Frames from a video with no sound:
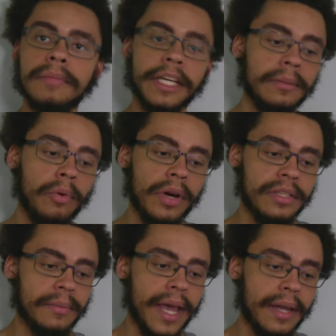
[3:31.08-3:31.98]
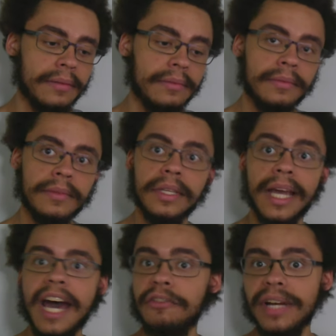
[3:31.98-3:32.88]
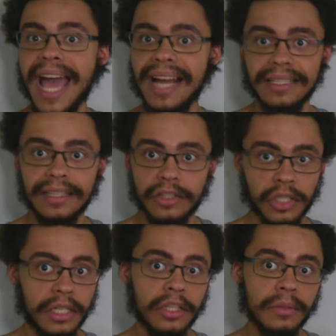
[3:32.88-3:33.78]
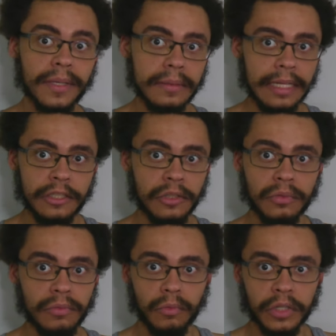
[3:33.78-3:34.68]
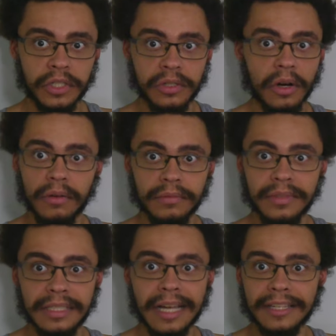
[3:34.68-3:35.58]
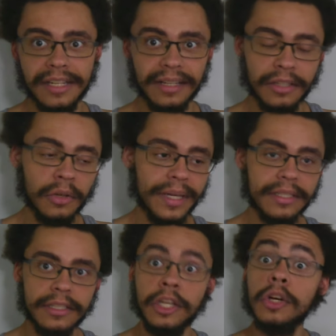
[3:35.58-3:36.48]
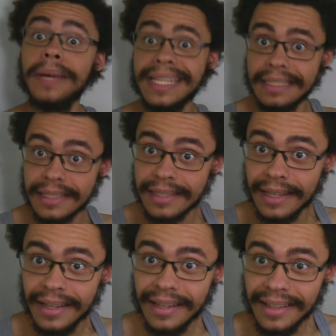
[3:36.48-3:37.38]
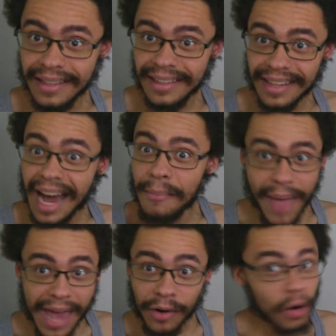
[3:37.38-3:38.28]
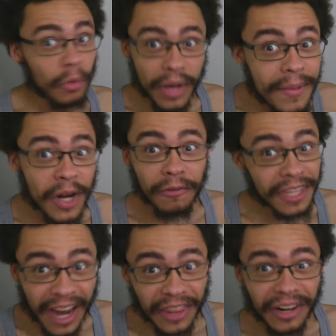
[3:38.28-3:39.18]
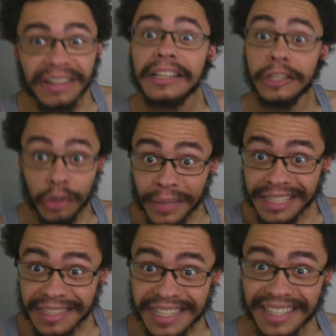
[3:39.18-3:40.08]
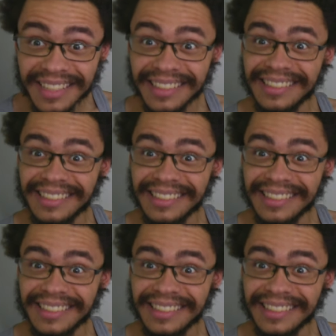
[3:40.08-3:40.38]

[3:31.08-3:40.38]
Pick your poison, man. You got to react to these shitty humans. That's just, we're just disgusting. Humans. Humans! Not men or women over the other, humans.